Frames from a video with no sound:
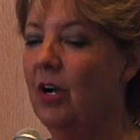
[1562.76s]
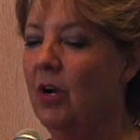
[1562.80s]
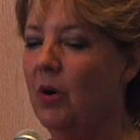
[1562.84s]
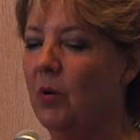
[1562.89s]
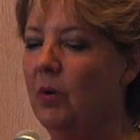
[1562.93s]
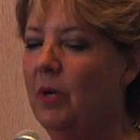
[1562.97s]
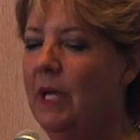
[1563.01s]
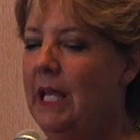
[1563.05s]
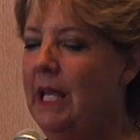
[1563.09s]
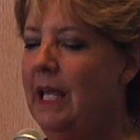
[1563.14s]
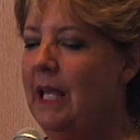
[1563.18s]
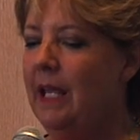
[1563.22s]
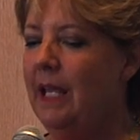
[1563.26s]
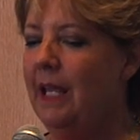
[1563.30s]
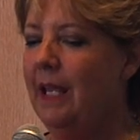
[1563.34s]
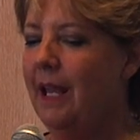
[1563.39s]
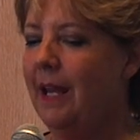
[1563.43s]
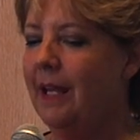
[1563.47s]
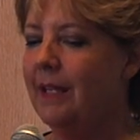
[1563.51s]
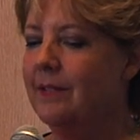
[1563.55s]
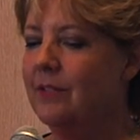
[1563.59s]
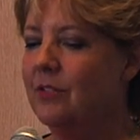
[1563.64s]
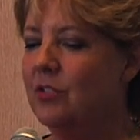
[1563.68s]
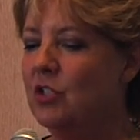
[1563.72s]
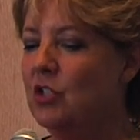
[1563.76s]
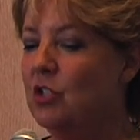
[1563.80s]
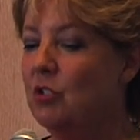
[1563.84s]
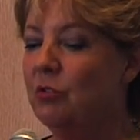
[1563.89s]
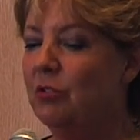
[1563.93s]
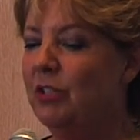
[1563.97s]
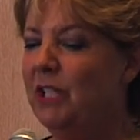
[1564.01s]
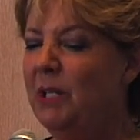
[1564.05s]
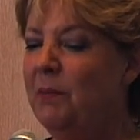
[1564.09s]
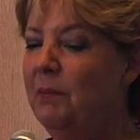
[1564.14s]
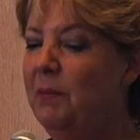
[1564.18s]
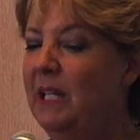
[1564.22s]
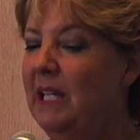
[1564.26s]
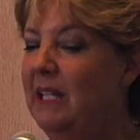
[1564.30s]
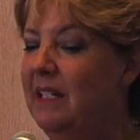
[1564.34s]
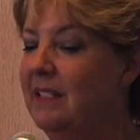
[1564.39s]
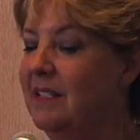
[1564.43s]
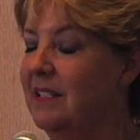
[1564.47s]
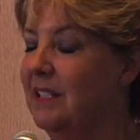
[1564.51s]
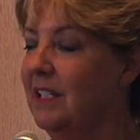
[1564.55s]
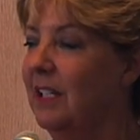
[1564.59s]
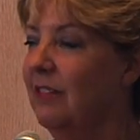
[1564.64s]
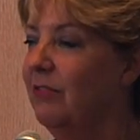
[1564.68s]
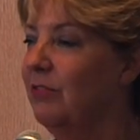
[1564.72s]
Oh, he has screaming
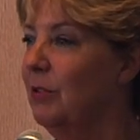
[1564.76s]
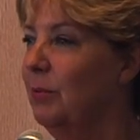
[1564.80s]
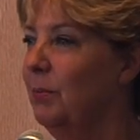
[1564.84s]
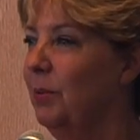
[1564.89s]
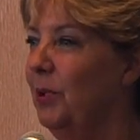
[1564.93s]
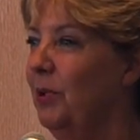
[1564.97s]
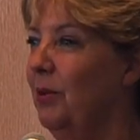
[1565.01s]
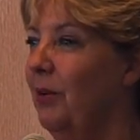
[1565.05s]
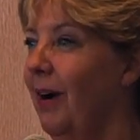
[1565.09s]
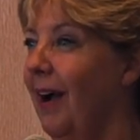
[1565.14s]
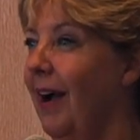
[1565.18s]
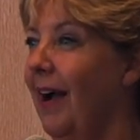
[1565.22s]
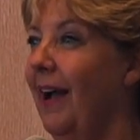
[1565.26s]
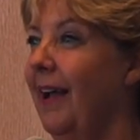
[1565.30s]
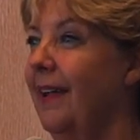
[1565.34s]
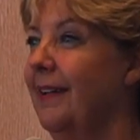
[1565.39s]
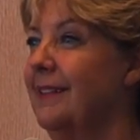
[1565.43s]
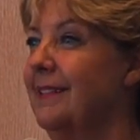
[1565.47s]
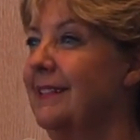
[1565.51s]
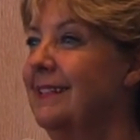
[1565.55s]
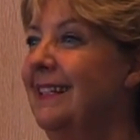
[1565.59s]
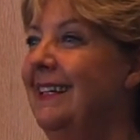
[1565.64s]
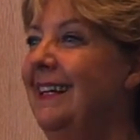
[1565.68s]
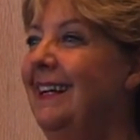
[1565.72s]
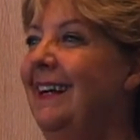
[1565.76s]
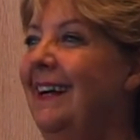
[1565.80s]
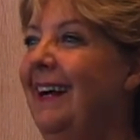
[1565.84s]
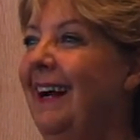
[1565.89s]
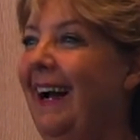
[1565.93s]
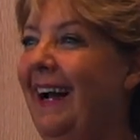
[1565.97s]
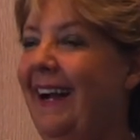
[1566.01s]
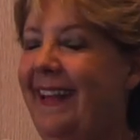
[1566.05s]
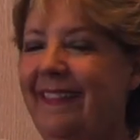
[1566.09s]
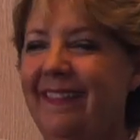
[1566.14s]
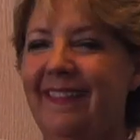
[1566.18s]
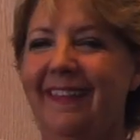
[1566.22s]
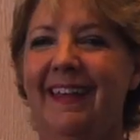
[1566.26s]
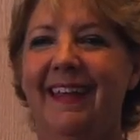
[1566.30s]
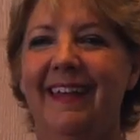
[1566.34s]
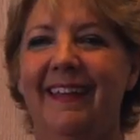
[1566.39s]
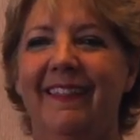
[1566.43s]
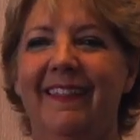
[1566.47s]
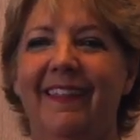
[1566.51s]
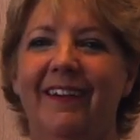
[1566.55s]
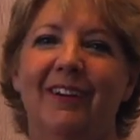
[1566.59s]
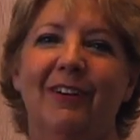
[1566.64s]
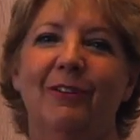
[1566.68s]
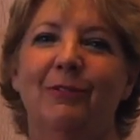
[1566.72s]
silver blue eyes. And,
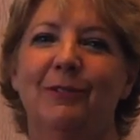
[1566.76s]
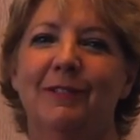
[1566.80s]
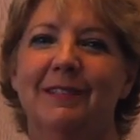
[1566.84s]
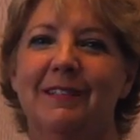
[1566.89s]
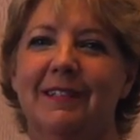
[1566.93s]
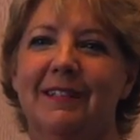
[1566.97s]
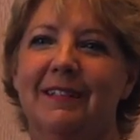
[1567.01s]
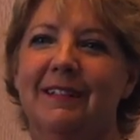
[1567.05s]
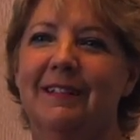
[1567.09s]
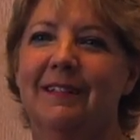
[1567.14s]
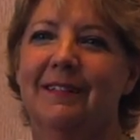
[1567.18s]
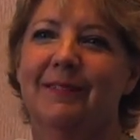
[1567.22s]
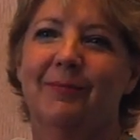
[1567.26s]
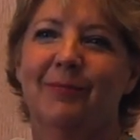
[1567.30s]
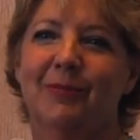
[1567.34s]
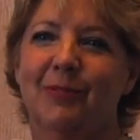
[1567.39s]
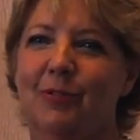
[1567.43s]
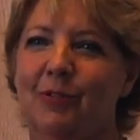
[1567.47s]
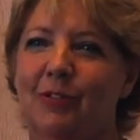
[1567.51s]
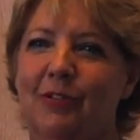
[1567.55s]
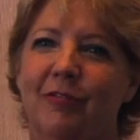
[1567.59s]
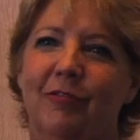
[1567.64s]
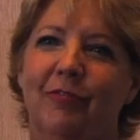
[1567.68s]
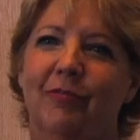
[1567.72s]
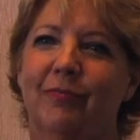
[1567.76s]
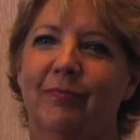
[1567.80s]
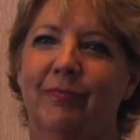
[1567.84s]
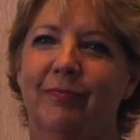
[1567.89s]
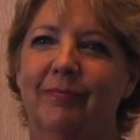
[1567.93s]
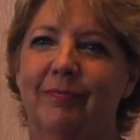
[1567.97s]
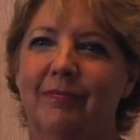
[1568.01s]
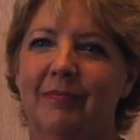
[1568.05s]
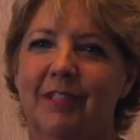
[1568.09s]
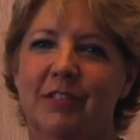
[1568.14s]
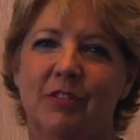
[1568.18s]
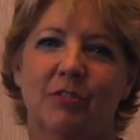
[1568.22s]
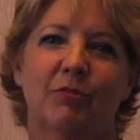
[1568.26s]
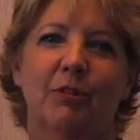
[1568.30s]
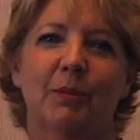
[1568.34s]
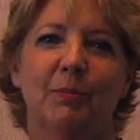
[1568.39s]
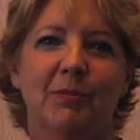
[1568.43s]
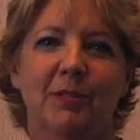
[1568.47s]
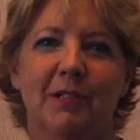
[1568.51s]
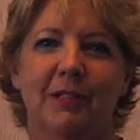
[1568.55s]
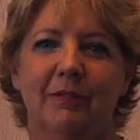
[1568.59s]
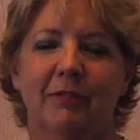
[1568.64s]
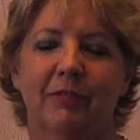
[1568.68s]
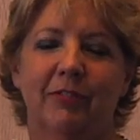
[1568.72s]
and there was the sort of
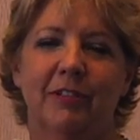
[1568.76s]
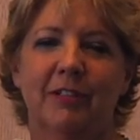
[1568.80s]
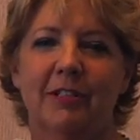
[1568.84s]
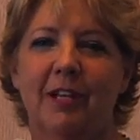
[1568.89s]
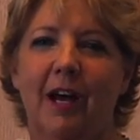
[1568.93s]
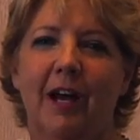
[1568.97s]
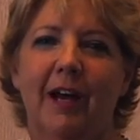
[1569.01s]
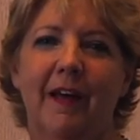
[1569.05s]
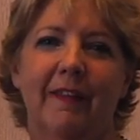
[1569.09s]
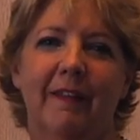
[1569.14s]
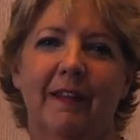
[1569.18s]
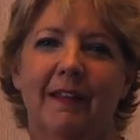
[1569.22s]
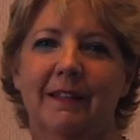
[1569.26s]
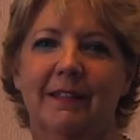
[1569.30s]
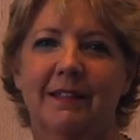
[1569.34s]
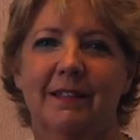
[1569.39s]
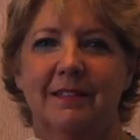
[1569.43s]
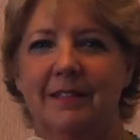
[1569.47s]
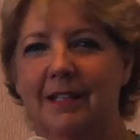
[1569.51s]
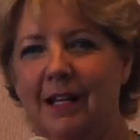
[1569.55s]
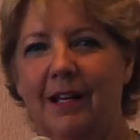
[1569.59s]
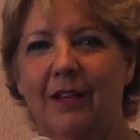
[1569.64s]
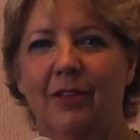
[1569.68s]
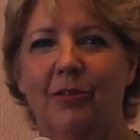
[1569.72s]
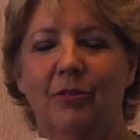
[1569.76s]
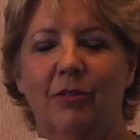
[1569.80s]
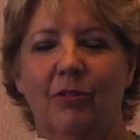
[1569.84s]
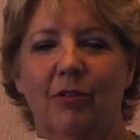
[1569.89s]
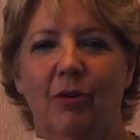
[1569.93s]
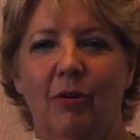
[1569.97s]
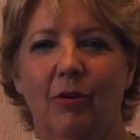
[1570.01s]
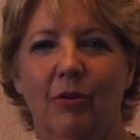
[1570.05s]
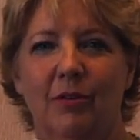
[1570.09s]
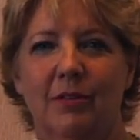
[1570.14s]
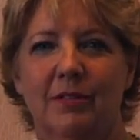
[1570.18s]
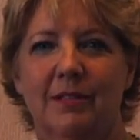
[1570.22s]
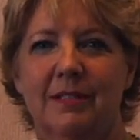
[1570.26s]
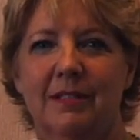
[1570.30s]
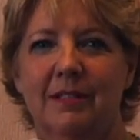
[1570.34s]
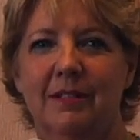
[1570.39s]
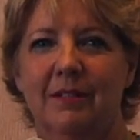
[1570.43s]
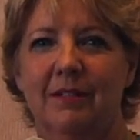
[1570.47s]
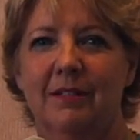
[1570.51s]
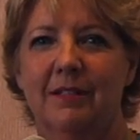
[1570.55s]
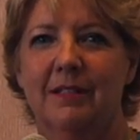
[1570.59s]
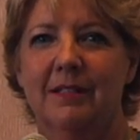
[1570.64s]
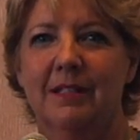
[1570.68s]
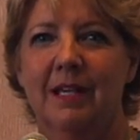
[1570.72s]
description for Todd that stuck through the whole
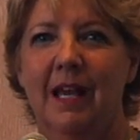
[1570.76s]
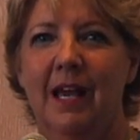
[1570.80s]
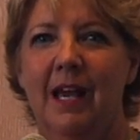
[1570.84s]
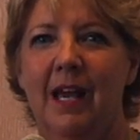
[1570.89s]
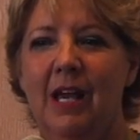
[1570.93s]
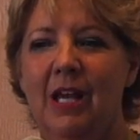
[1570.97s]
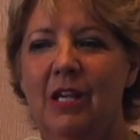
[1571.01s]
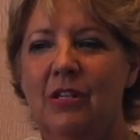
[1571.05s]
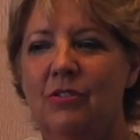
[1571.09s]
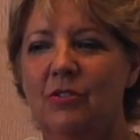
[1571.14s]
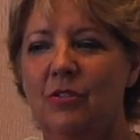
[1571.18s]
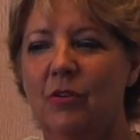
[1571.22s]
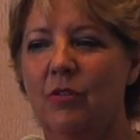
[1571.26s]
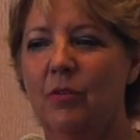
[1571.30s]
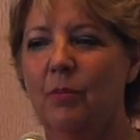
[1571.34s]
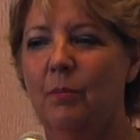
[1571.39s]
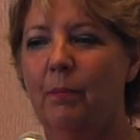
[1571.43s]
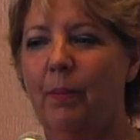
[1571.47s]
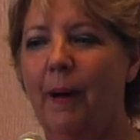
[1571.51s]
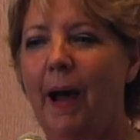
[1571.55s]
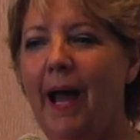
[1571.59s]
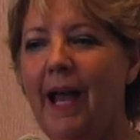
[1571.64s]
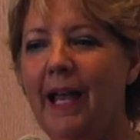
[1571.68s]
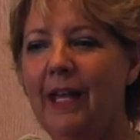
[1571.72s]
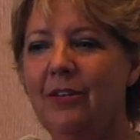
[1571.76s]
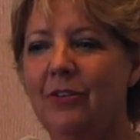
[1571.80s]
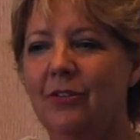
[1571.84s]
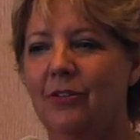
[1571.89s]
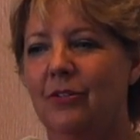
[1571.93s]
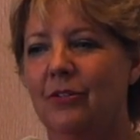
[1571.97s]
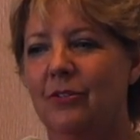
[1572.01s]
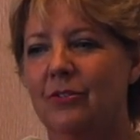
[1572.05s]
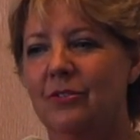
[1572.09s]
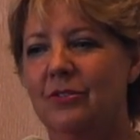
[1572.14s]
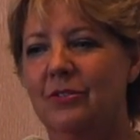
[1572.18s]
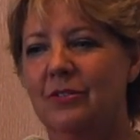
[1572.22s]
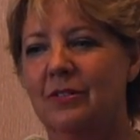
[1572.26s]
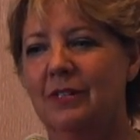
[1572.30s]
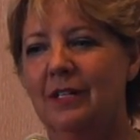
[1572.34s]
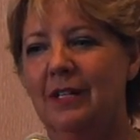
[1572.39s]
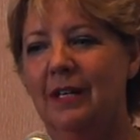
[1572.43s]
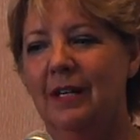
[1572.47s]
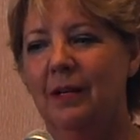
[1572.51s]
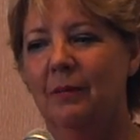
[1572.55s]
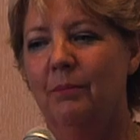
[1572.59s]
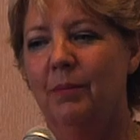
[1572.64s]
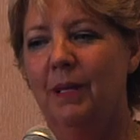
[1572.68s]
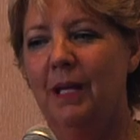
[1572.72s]
series. So the binders
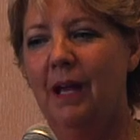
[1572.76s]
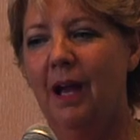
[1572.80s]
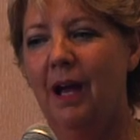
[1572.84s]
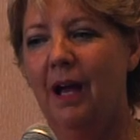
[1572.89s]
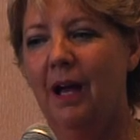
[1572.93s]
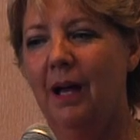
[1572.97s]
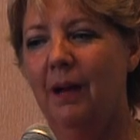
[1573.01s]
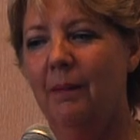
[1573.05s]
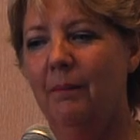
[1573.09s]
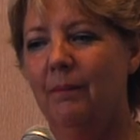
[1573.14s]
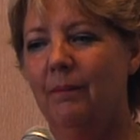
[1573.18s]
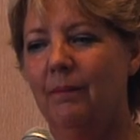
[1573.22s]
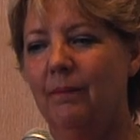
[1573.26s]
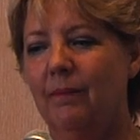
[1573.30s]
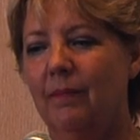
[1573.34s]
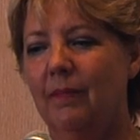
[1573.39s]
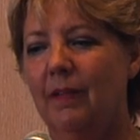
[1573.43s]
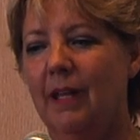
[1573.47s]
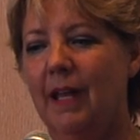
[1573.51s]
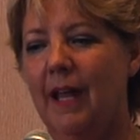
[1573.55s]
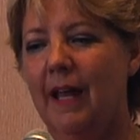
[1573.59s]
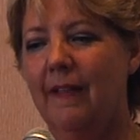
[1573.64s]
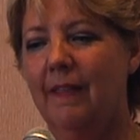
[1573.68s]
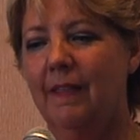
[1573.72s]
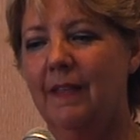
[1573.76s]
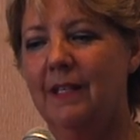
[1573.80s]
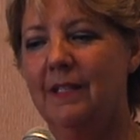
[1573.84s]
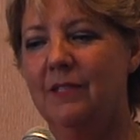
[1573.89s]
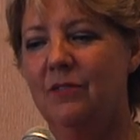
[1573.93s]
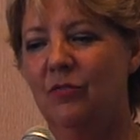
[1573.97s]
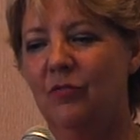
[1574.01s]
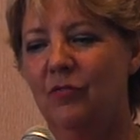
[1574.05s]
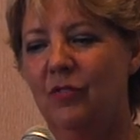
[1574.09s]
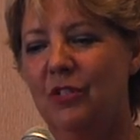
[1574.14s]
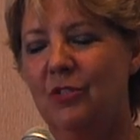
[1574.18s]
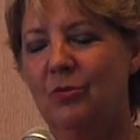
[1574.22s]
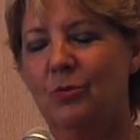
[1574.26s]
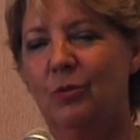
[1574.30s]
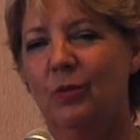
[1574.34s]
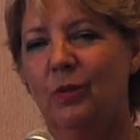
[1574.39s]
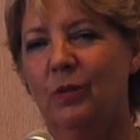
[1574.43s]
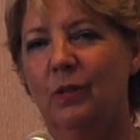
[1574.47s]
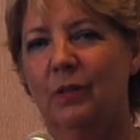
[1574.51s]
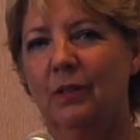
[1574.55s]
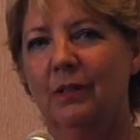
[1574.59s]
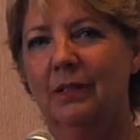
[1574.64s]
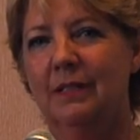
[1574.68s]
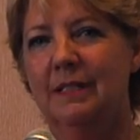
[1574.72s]
become like these
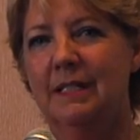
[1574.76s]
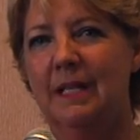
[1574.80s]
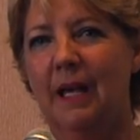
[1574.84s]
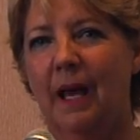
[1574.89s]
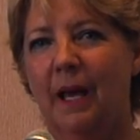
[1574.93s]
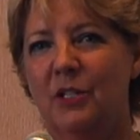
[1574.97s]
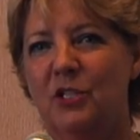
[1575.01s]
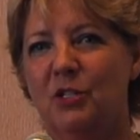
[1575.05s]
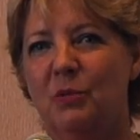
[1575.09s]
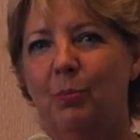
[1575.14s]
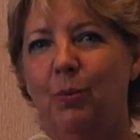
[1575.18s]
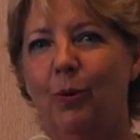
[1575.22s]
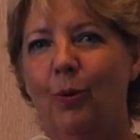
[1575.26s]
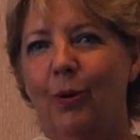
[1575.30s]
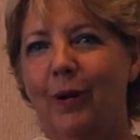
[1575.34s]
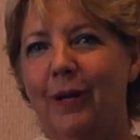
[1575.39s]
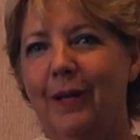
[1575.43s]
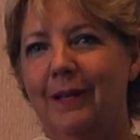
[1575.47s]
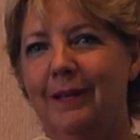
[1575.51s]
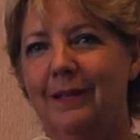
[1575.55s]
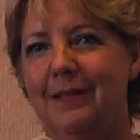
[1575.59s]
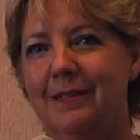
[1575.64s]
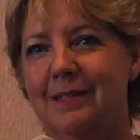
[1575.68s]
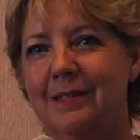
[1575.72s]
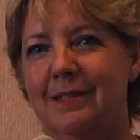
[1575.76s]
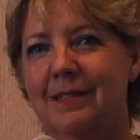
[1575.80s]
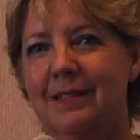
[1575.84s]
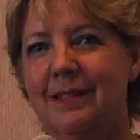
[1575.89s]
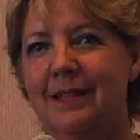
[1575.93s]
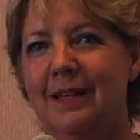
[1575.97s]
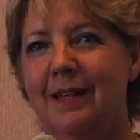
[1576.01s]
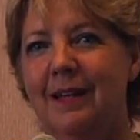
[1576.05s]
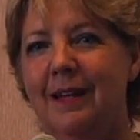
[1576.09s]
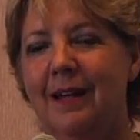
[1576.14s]
visual touch points.